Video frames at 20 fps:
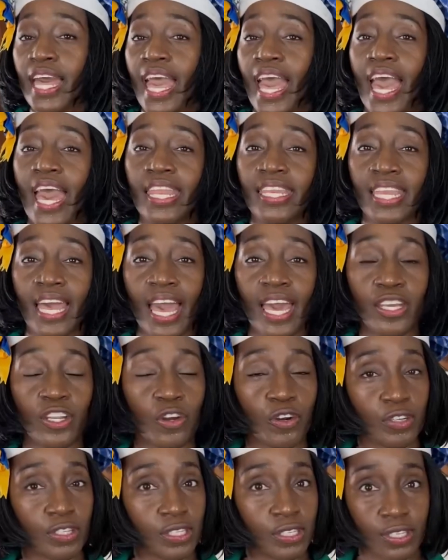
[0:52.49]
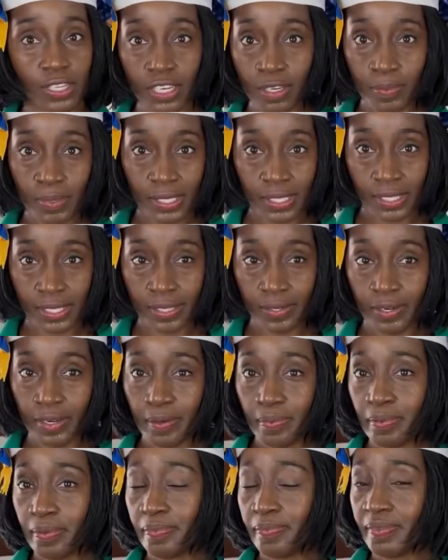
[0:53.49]
and add our cinnamon
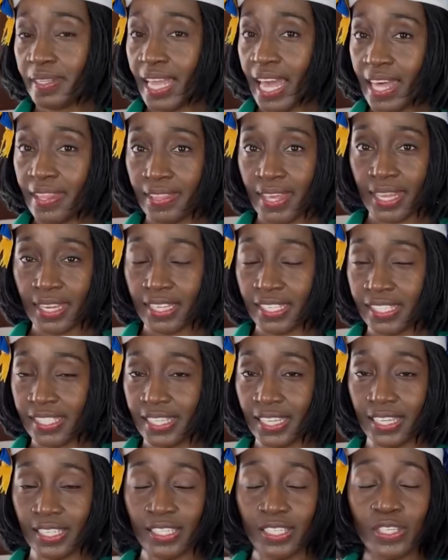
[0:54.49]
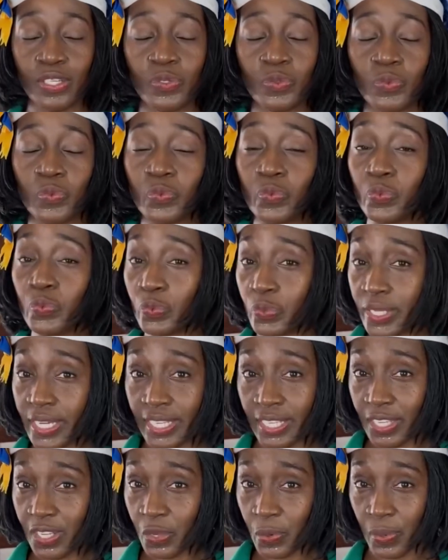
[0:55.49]
syrup, and then it's done.
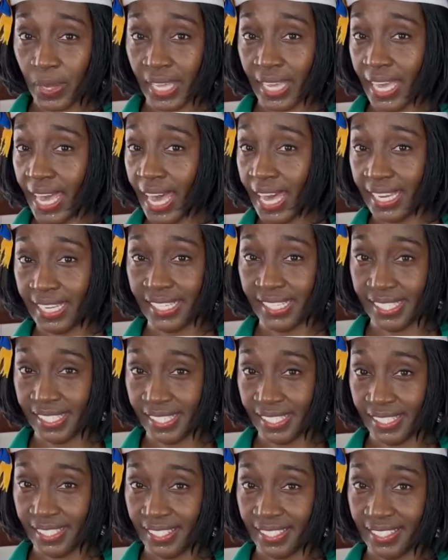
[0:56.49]
Really quick and easy.